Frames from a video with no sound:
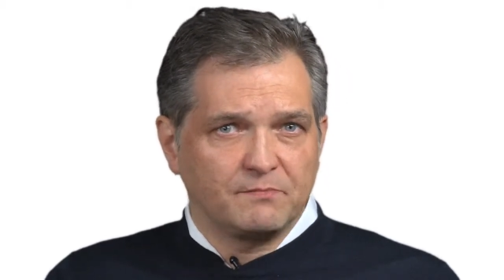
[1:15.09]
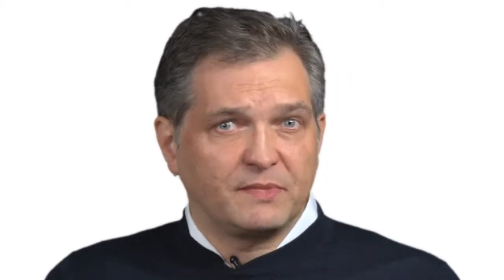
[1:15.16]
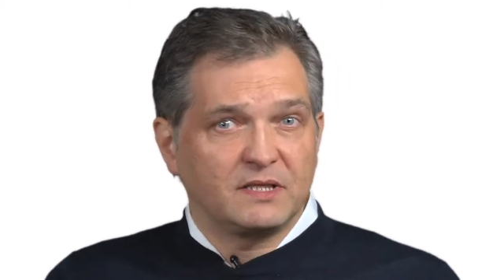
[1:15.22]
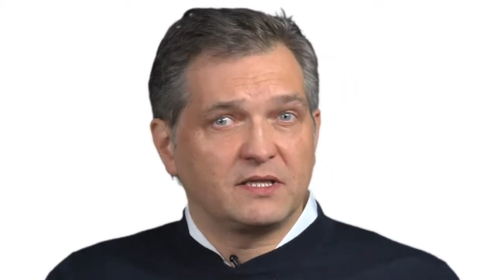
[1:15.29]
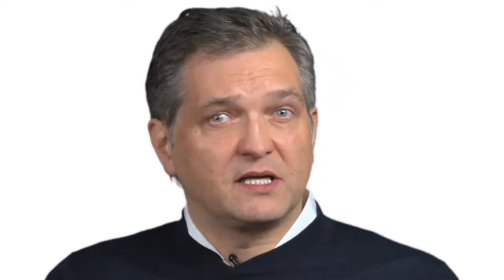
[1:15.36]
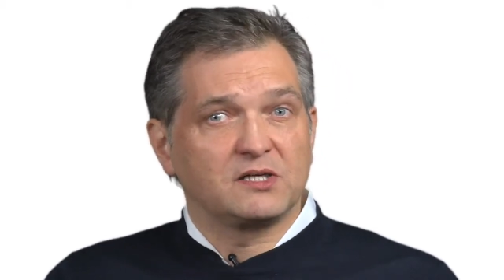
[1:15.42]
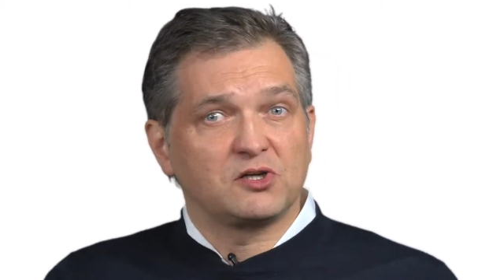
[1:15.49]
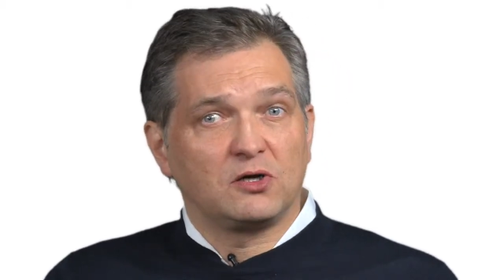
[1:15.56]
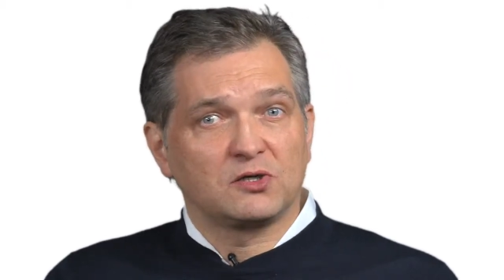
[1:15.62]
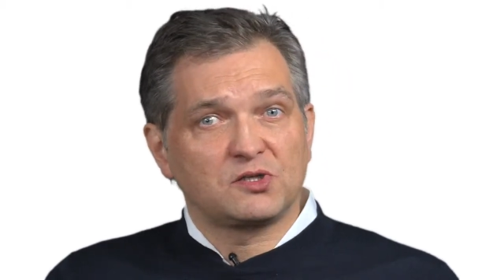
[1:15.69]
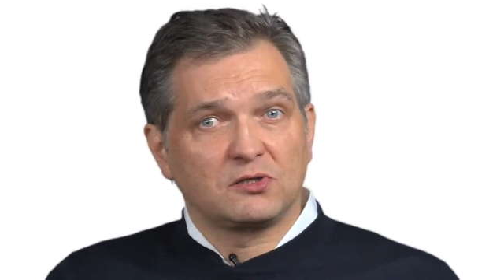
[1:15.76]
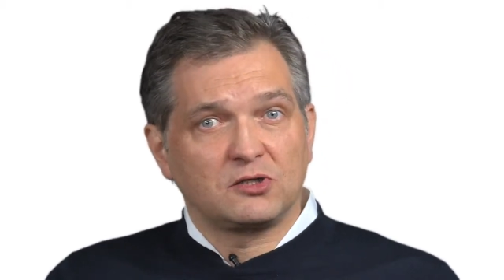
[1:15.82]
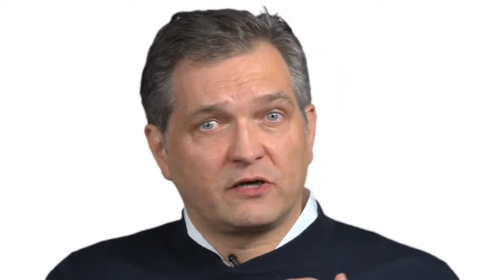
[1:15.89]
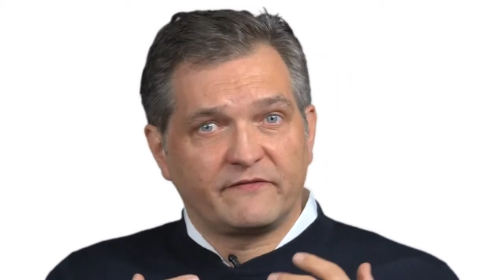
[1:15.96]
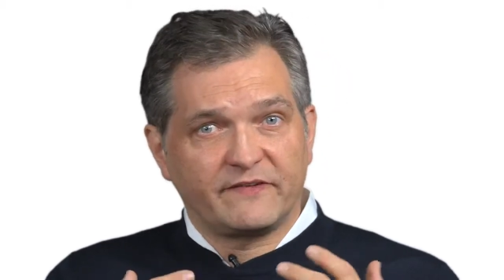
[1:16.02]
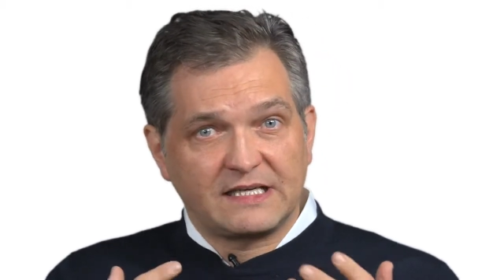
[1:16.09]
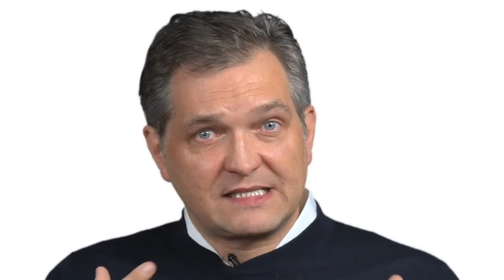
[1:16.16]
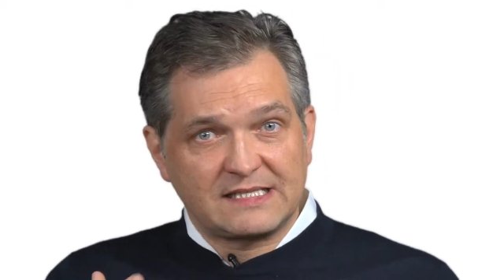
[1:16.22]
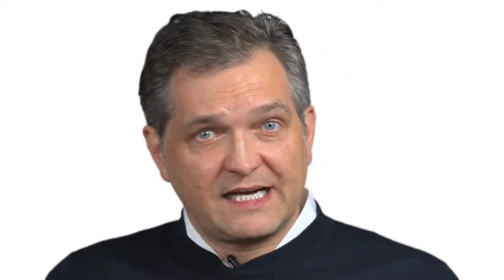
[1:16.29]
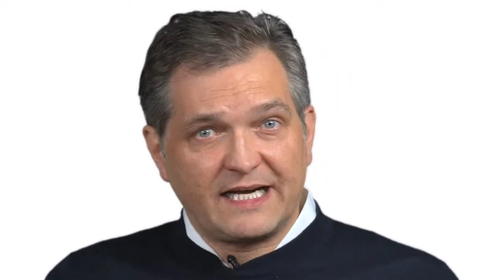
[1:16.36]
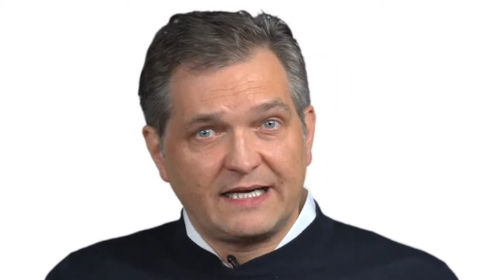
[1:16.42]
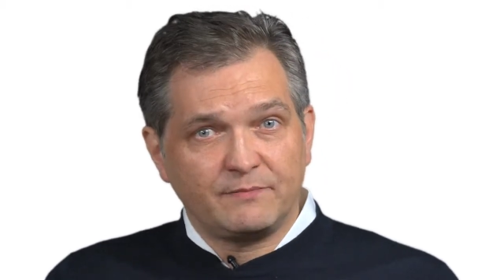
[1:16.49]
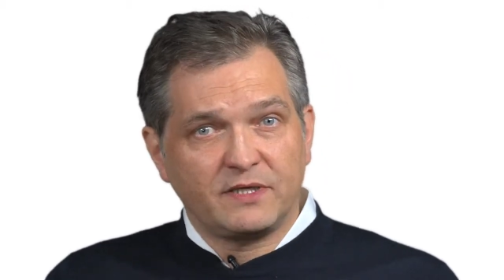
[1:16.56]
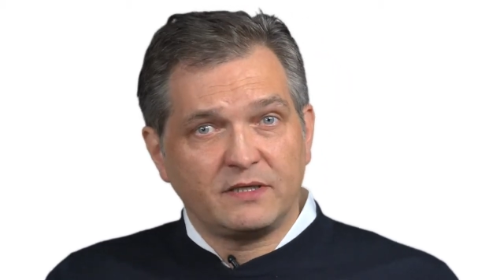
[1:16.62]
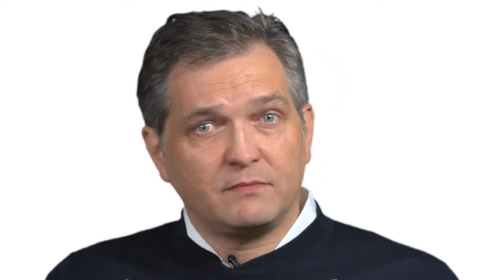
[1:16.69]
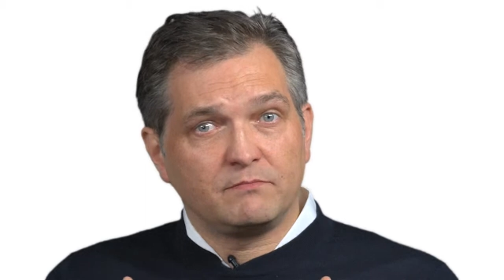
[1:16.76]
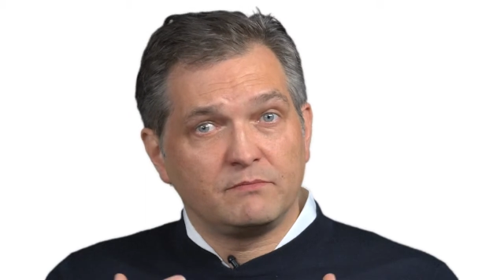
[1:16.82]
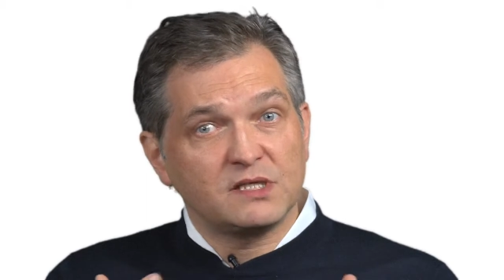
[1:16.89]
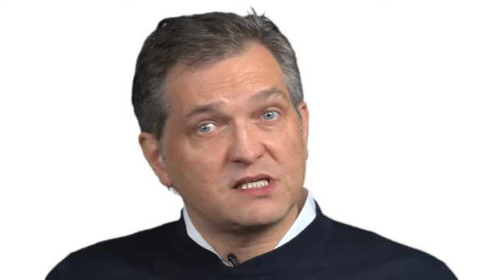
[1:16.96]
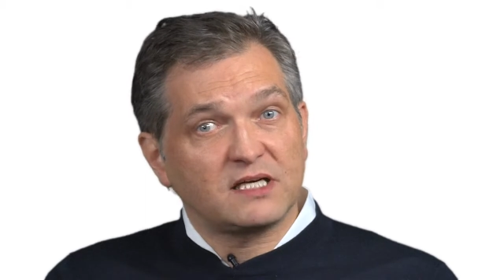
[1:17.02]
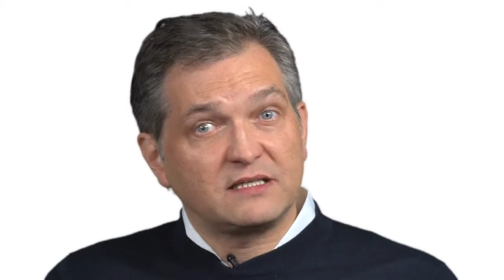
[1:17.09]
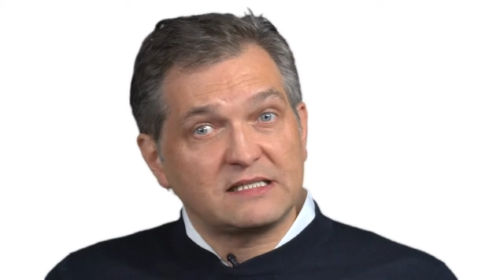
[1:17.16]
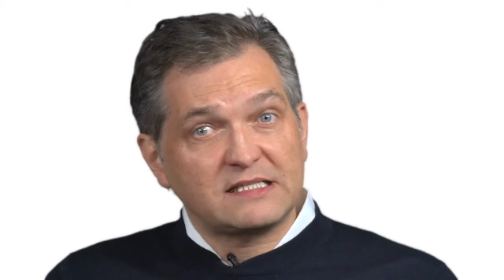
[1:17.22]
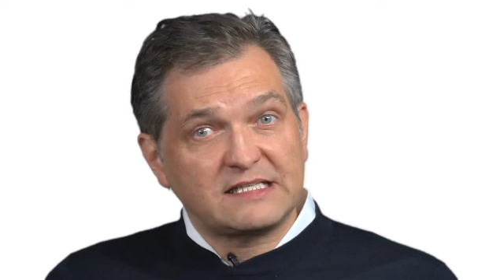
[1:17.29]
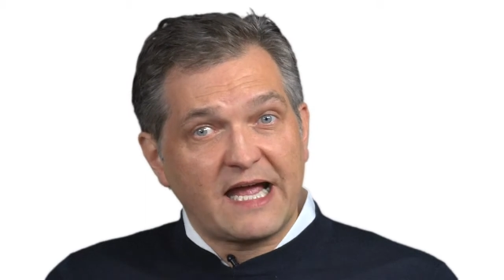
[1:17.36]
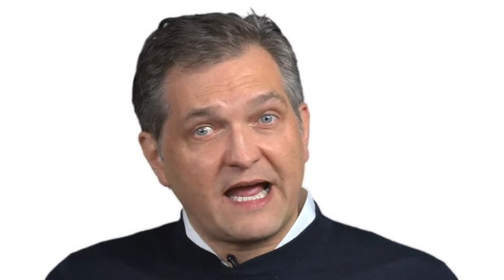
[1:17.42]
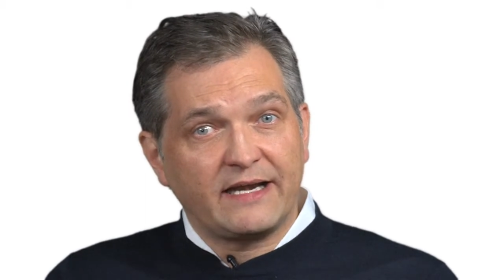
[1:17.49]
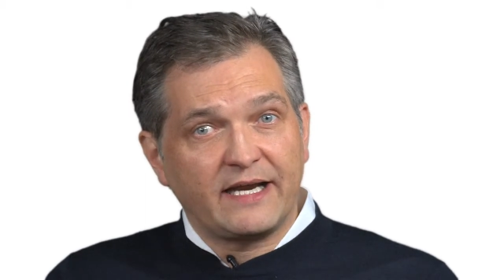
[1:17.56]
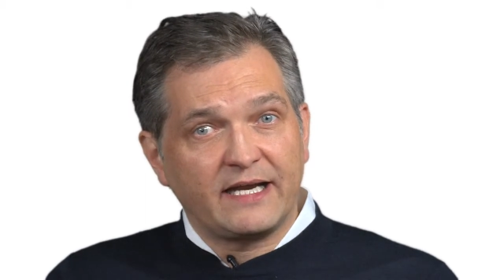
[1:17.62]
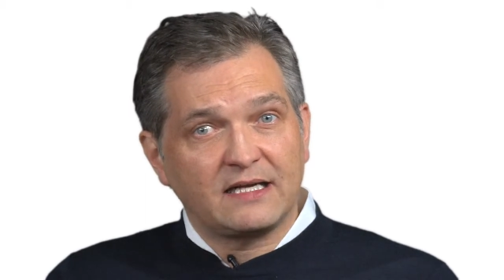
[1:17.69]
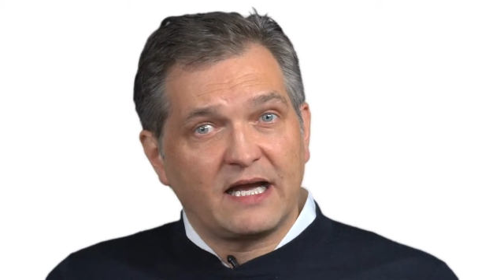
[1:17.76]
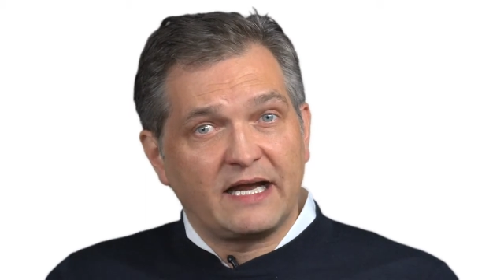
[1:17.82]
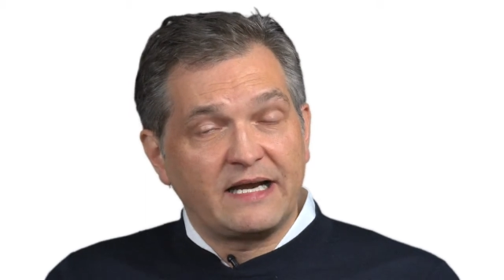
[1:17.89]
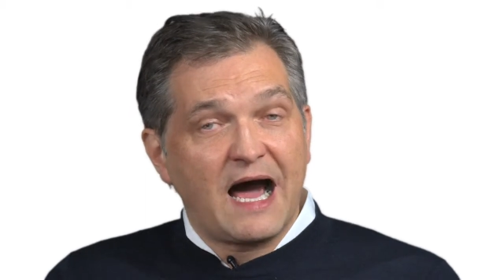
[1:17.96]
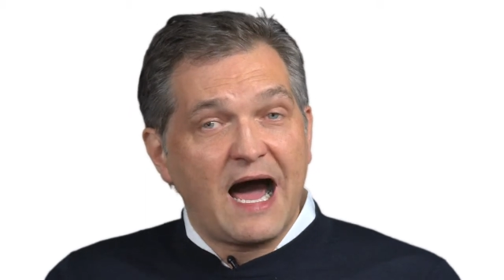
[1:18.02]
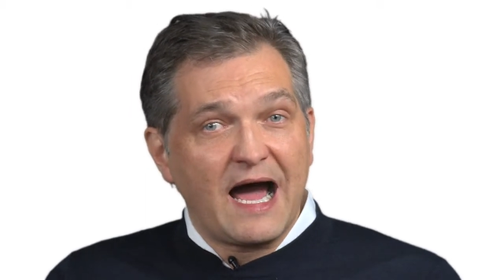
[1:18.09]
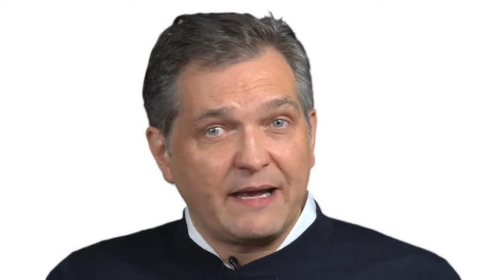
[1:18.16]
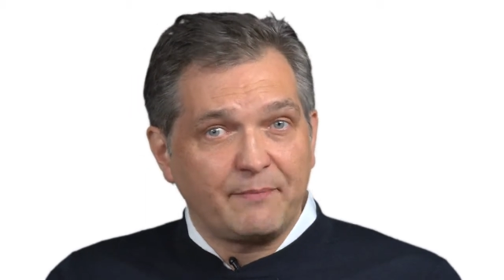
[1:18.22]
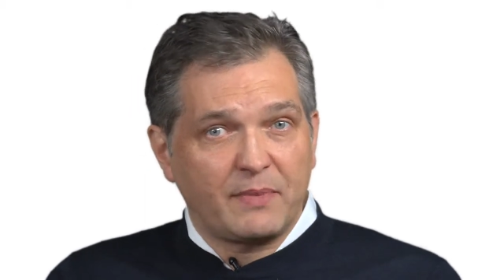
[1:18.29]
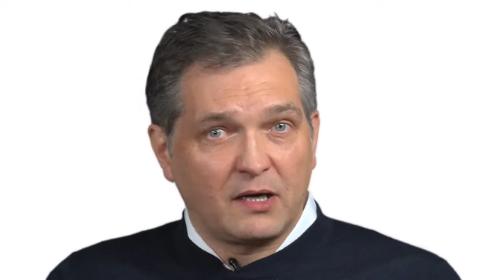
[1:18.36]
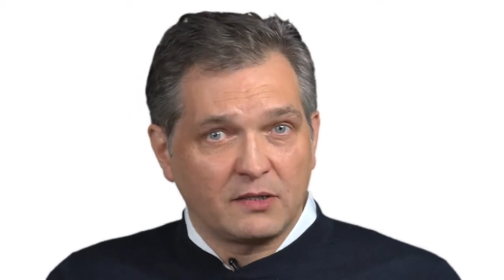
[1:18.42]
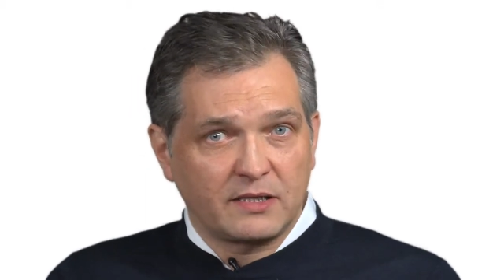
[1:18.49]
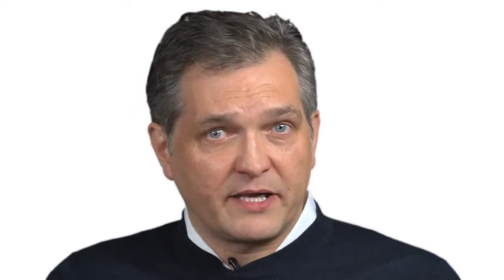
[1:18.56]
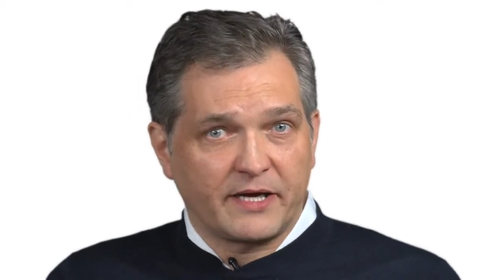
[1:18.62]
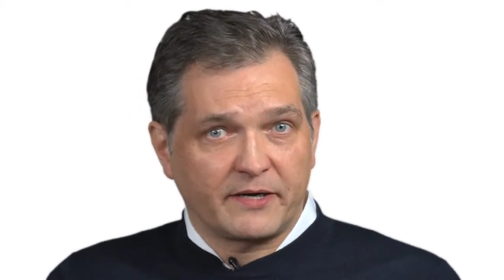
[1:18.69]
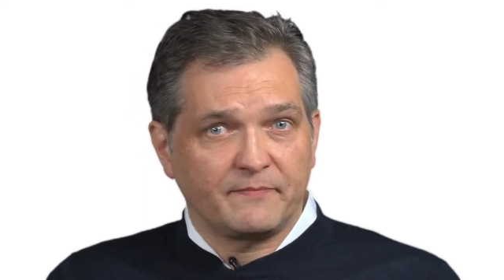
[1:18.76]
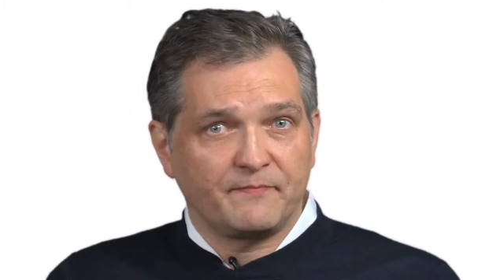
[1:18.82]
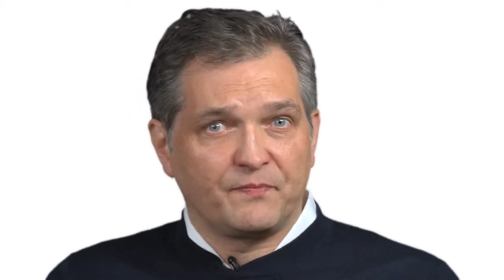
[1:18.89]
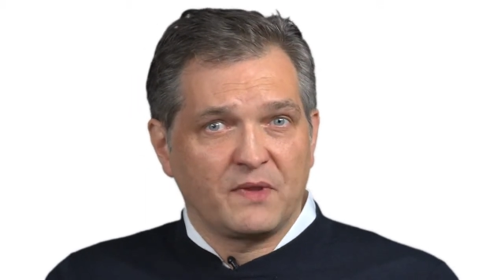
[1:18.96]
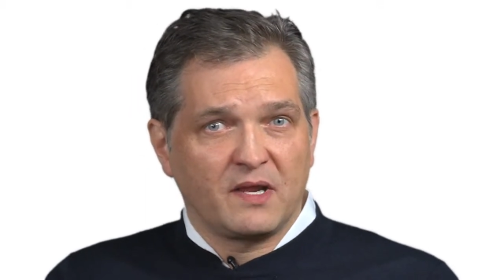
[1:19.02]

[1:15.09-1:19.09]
but there's also a lot of excitement, misunderstanding, and hype out there.